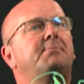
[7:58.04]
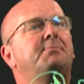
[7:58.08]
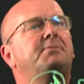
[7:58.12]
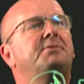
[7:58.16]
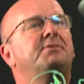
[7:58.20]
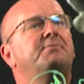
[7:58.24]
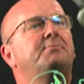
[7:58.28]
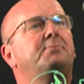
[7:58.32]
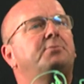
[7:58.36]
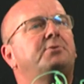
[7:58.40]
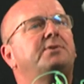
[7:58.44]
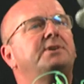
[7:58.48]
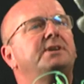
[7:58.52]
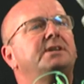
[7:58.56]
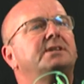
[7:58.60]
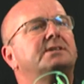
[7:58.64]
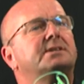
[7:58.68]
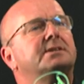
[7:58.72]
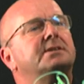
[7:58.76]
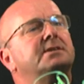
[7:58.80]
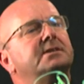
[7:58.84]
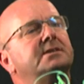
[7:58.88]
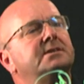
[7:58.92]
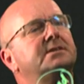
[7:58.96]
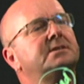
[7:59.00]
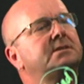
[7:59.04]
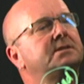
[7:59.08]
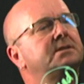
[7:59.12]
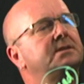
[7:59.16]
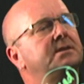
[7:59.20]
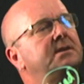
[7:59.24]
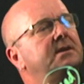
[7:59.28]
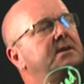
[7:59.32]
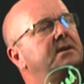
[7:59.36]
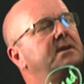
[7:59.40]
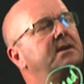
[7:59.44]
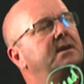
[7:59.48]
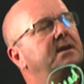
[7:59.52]
of pointers
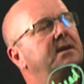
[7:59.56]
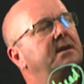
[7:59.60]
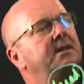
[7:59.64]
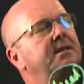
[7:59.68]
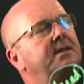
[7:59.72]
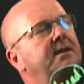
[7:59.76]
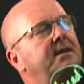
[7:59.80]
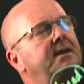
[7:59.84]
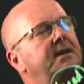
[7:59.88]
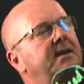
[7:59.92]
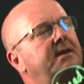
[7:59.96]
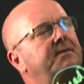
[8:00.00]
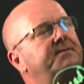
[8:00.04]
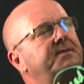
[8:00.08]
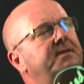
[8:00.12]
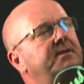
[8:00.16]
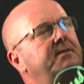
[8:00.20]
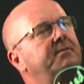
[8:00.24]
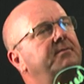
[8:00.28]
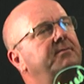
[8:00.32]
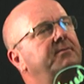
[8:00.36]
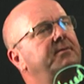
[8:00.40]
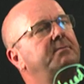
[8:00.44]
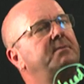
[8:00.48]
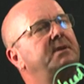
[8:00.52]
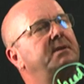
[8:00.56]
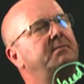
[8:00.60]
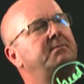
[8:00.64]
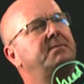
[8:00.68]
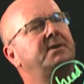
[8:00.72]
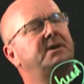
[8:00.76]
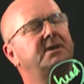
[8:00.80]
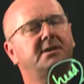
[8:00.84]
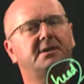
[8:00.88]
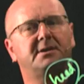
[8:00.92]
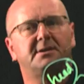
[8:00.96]
that I have to remember